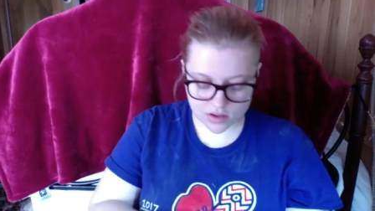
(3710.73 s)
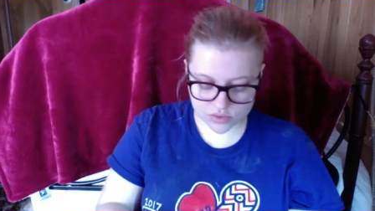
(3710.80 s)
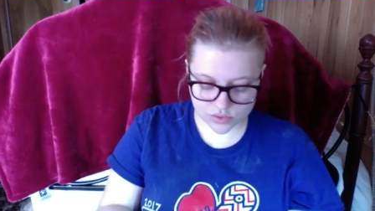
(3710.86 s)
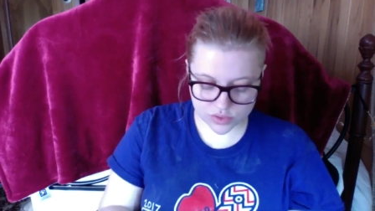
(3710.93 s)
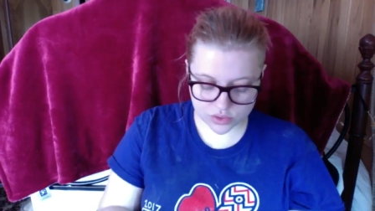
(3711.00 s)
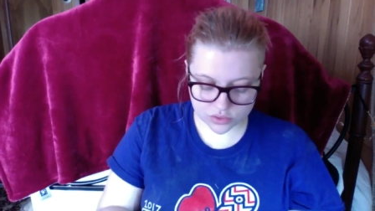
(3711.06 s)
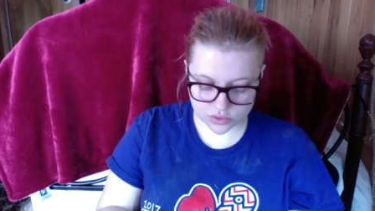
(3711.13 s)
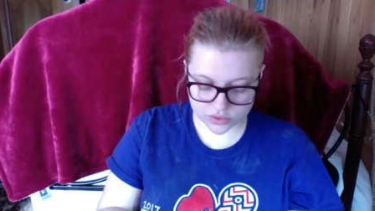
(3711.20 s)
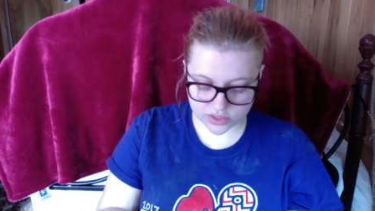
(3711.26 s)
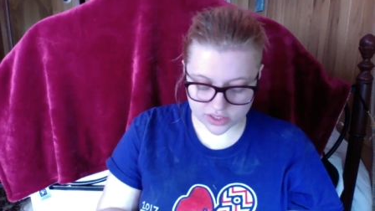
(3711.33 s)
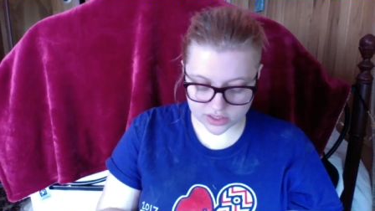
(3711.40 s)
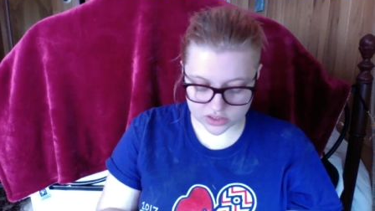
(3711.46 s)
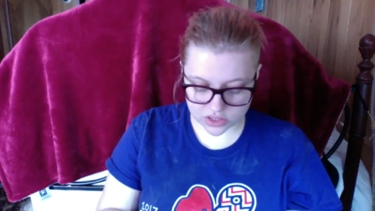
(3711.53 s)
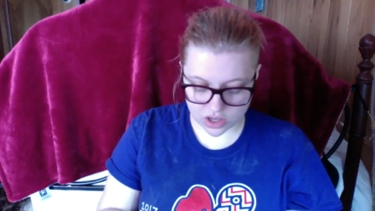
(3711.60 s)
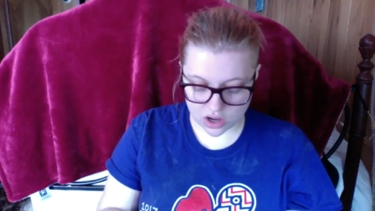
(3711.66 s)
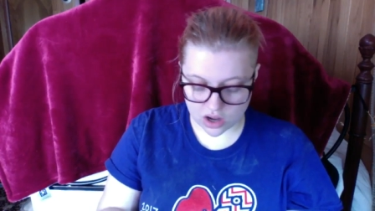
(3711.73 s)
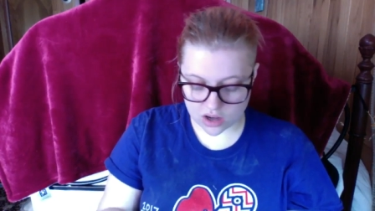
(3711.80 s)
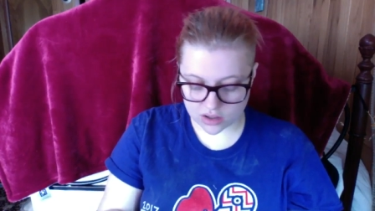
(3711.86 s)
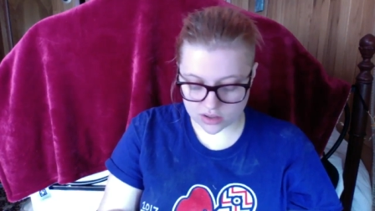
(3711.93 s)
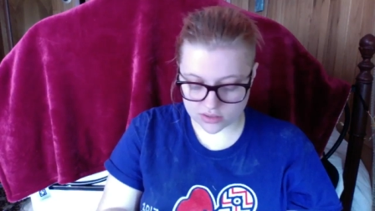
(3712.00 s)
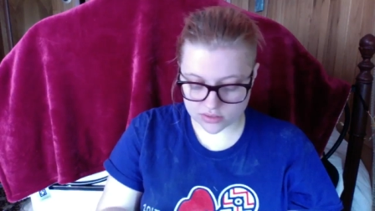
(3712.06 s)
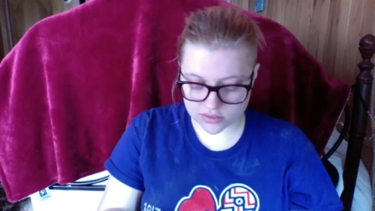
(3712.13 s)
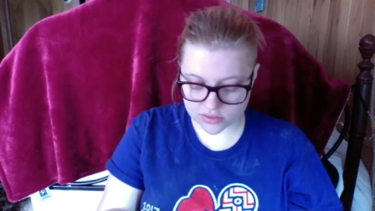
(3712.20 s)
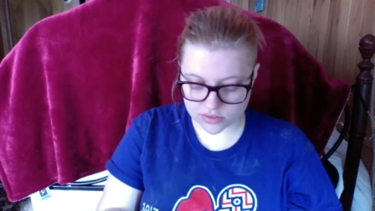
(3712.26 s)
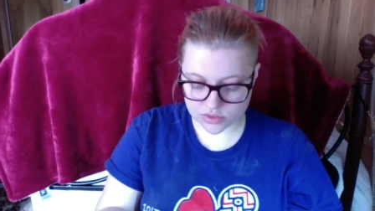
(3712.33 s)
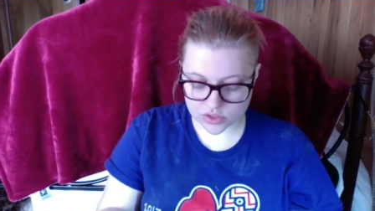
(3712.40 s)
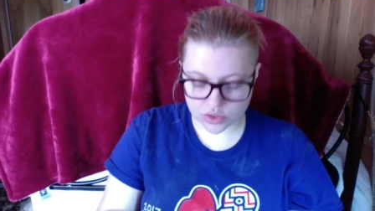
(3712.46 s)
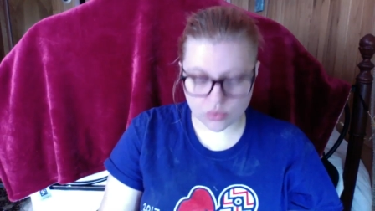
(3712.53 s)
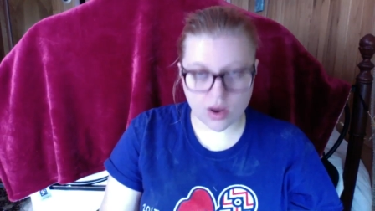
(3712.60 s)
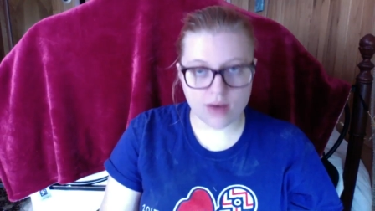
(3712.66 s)
Suicune looked like a dog.
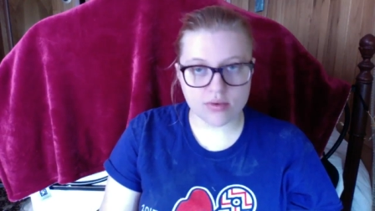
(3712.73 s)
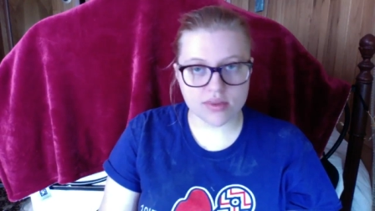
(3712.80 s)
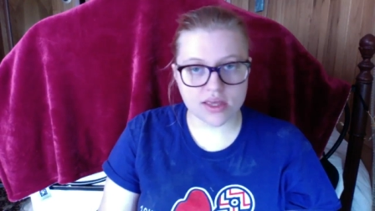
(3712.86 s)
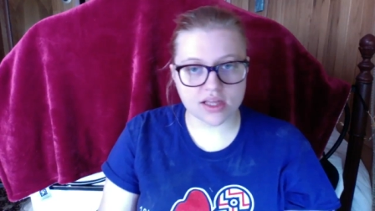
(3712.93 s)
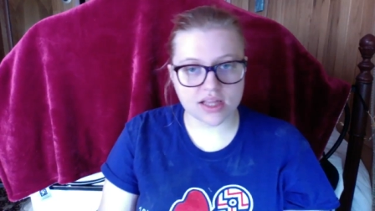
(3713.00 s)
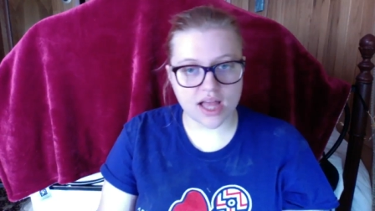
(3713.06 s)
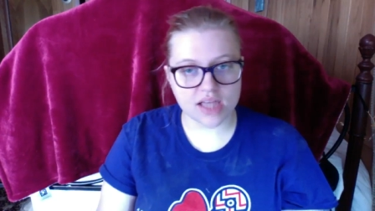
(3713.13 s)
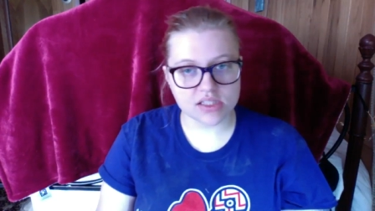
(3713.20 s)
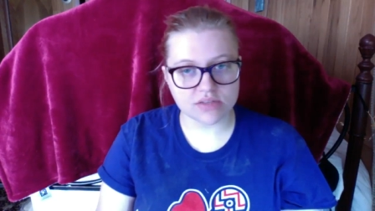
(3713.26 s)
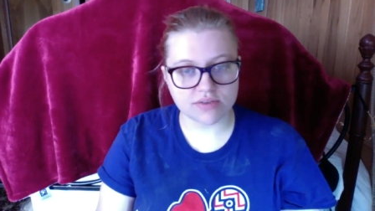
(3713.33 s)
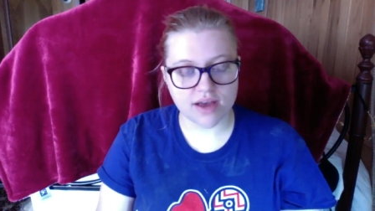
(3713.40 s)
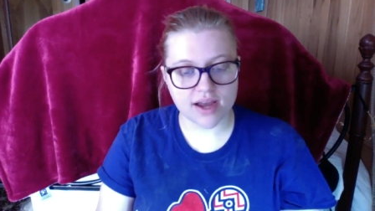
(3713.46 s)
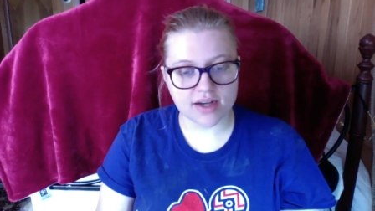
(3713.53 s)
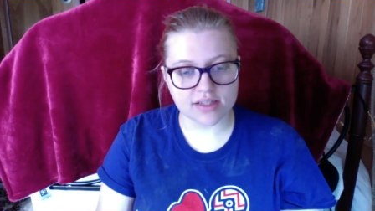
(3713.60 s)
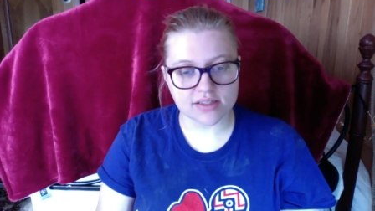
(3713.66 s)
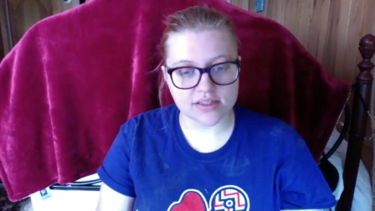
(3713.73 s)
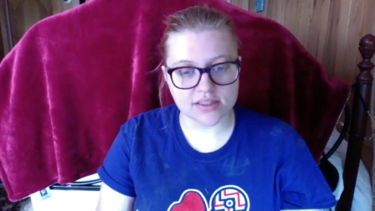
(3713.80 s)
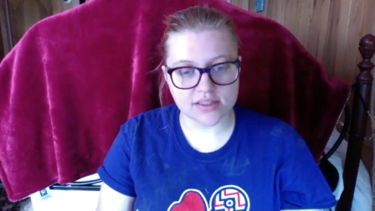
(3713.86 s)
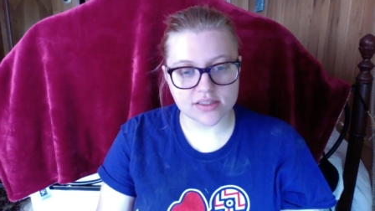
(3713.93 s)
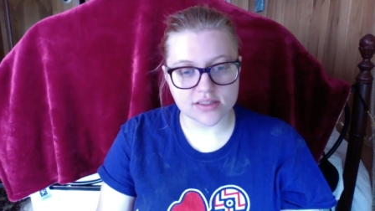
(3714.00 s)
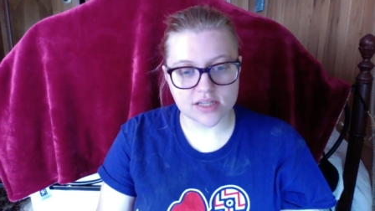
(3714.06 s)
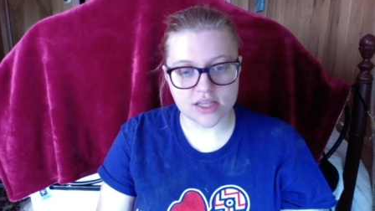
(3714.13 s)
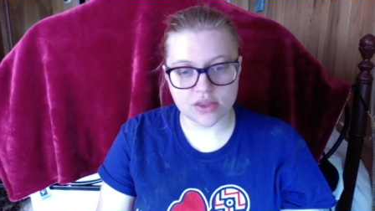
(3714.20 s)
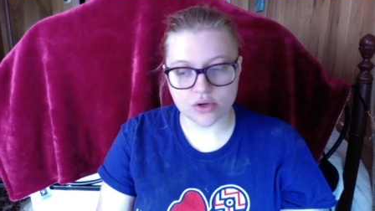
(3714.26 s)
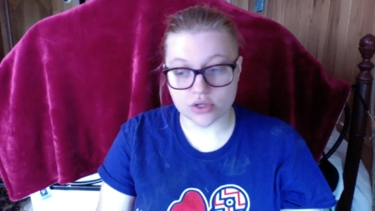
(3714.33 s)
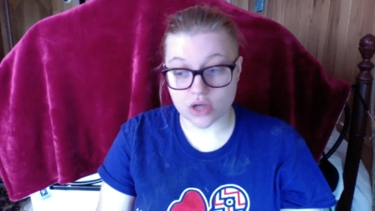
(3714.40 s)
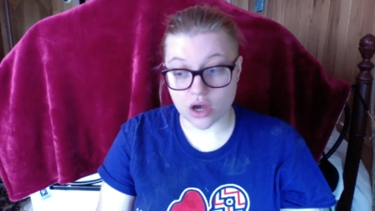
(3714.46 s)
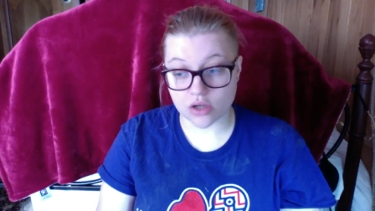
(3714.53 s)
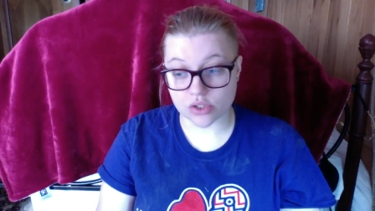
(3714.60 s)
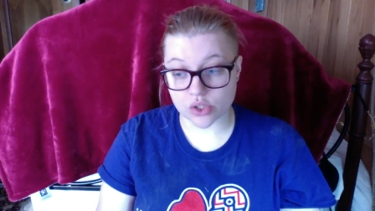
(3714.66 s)
So why were they classified as either
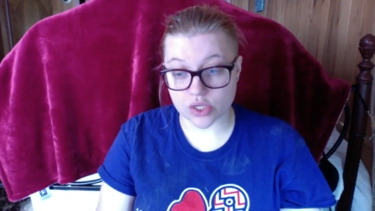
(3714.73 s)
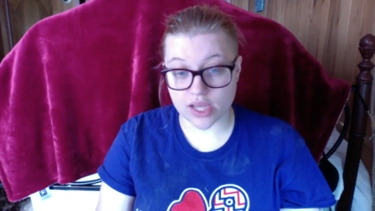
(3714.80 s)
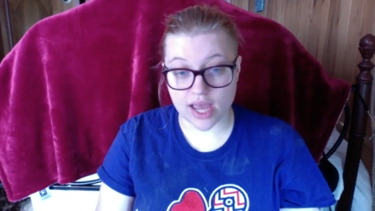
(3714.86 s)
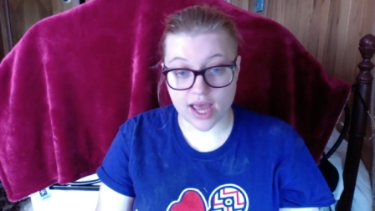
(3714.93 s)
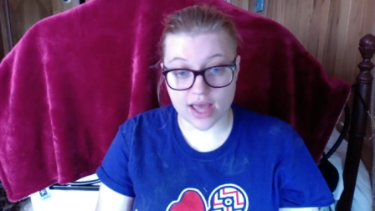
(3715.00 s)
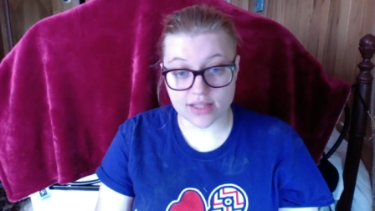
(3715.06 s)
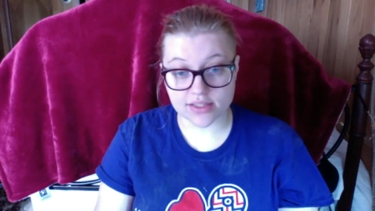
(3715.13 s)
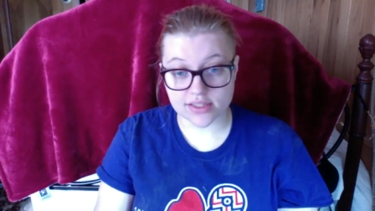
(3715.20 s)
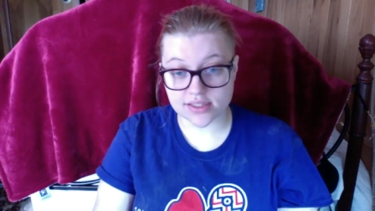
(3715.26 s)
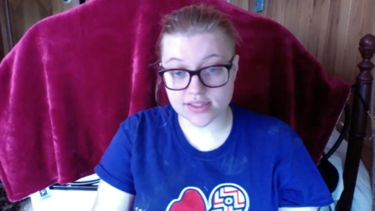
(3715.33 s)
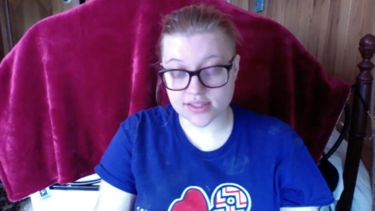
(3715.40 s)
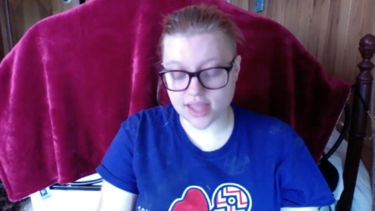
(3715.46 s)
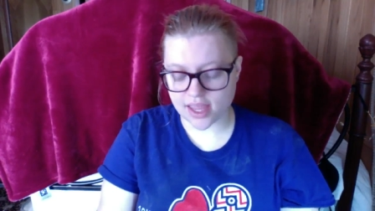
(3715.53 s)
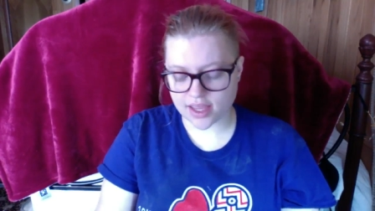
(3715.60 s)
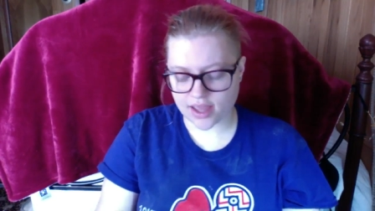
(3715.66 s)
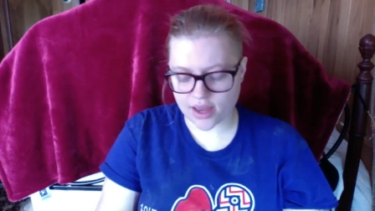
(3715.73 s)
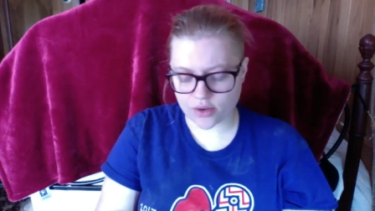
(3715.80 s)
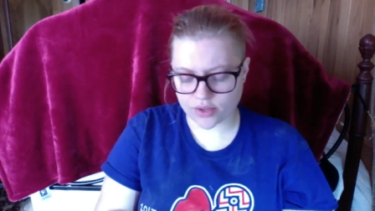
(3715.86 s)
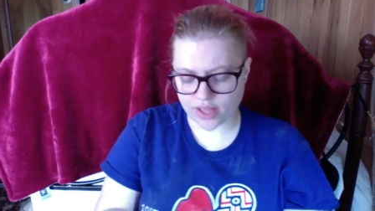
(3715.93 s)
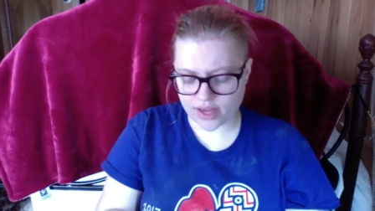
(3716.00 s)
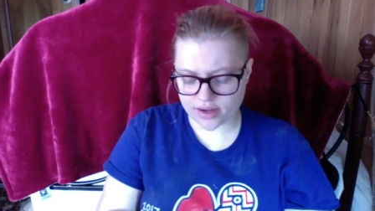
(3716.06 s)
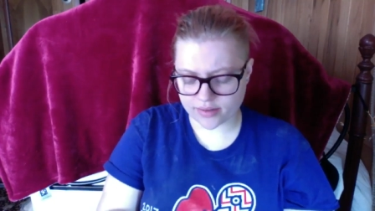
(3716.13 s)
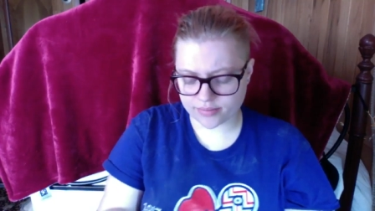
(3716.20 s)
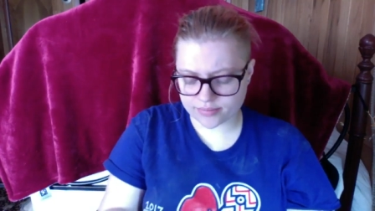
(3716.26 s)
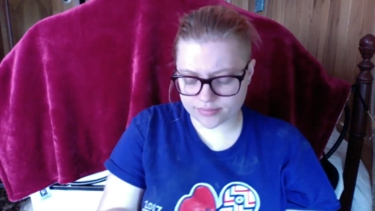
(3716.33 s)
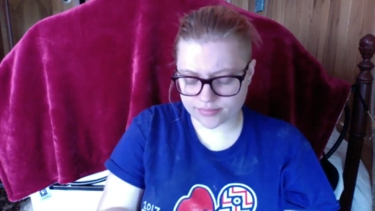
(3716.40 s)
dogs or cats? Like, I don't get it.